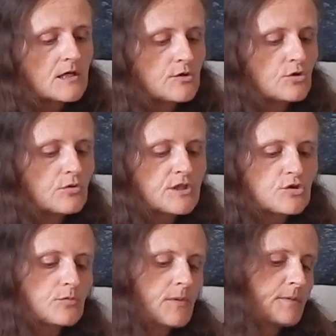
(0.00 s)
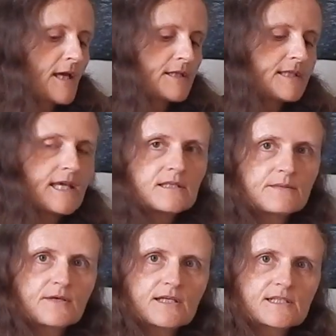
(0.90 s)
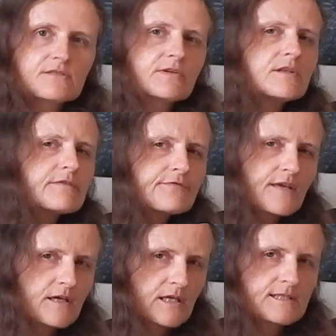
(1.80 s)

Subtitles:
You don't need to apply it daily because it's really thick.